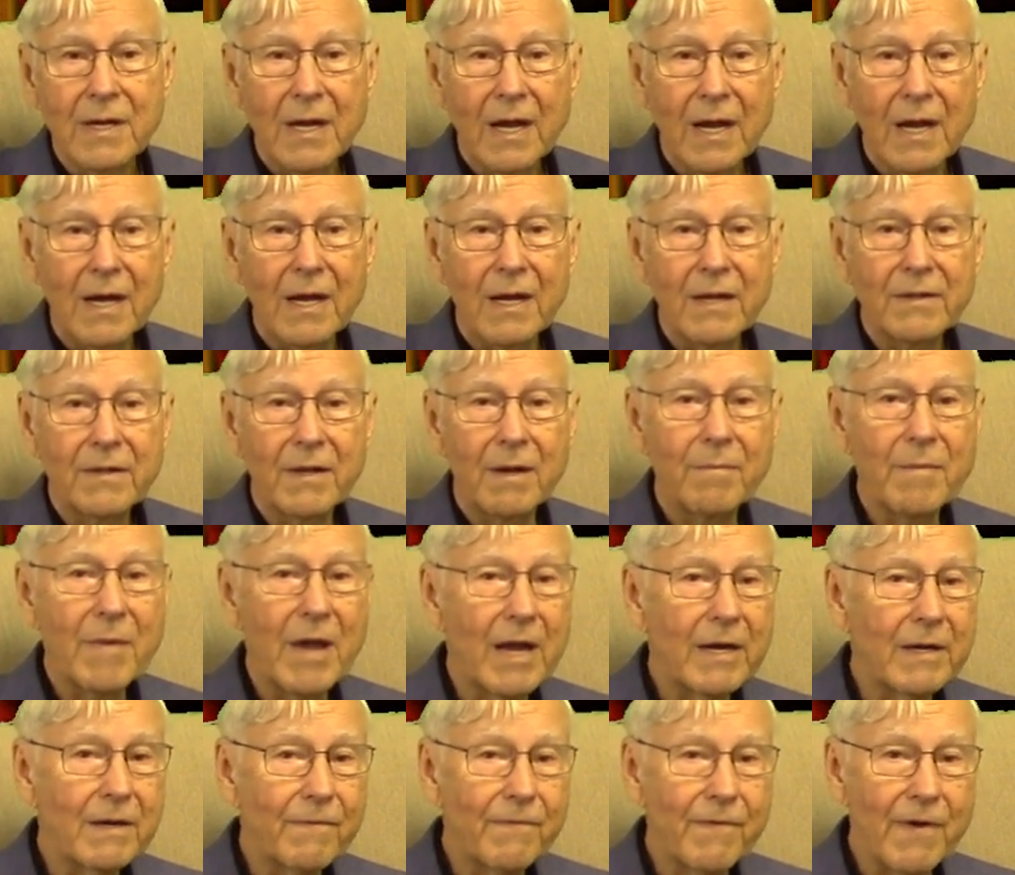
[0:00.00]
they're
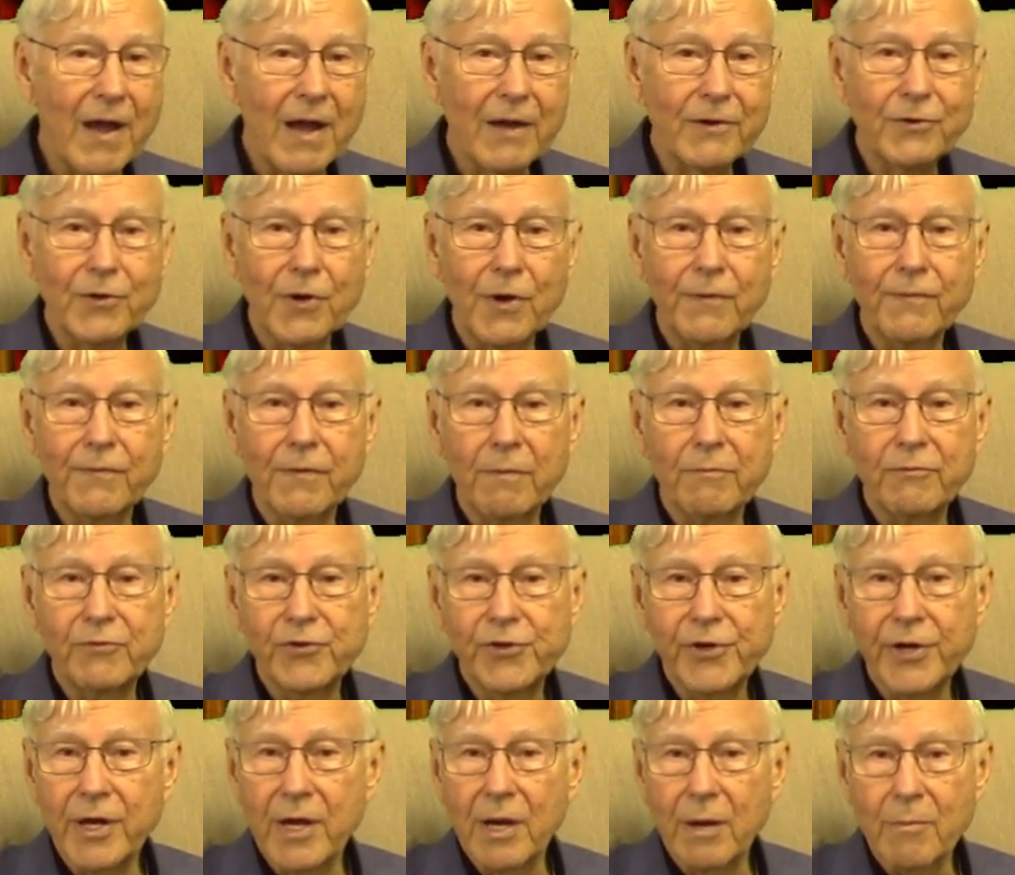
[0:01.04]
manufactured from
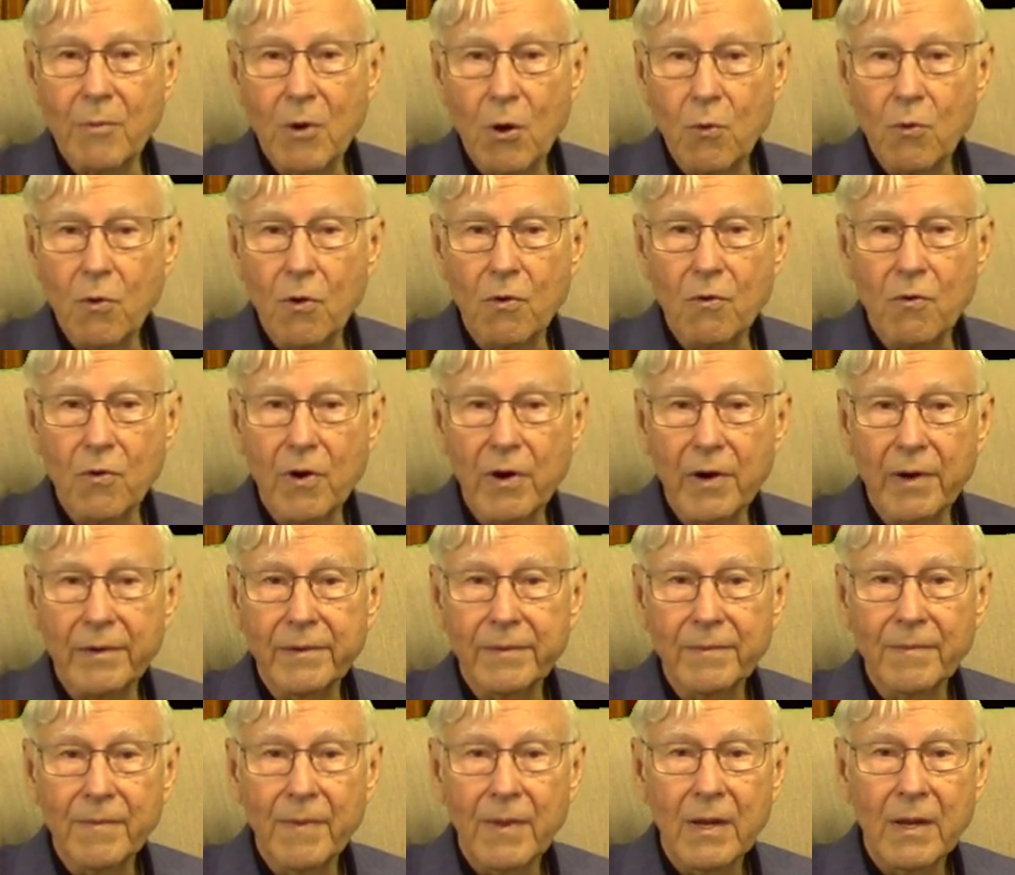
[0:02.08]
GMO
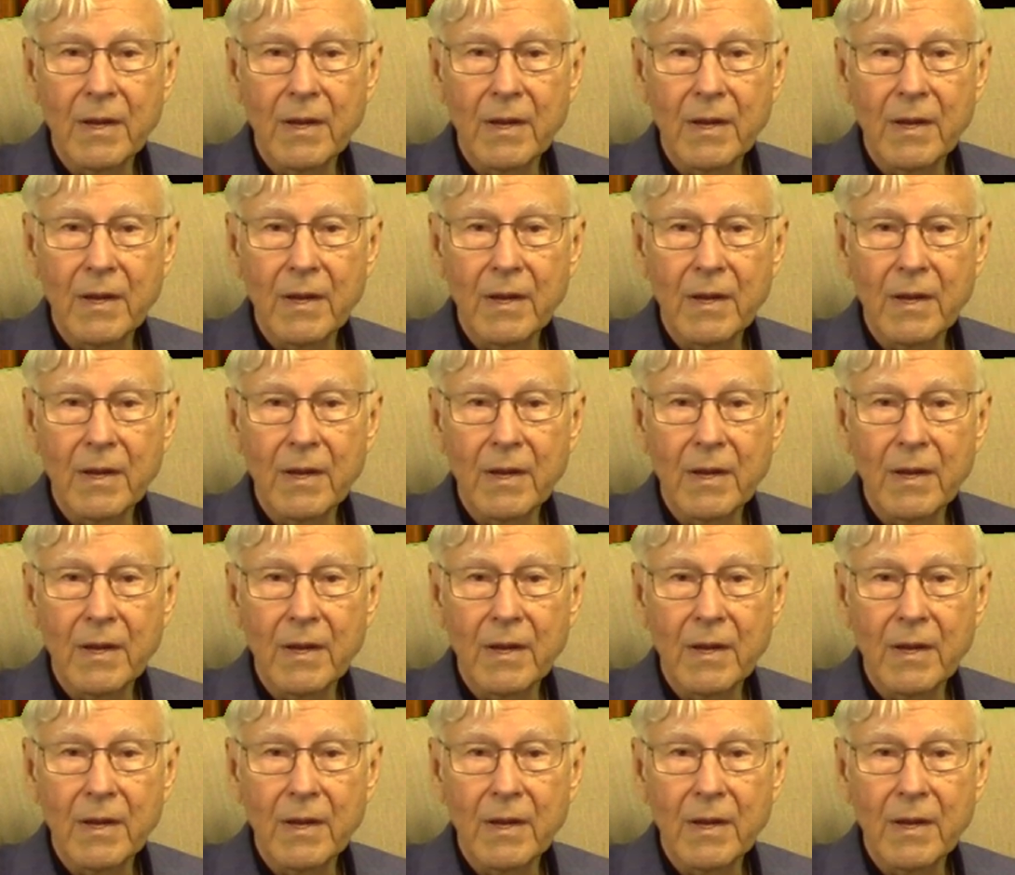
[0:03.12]
corn.